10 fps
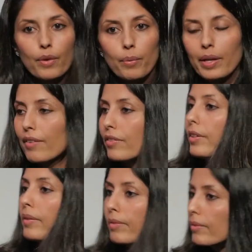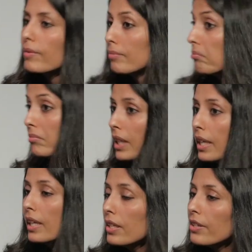for whatever
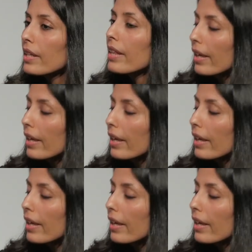you can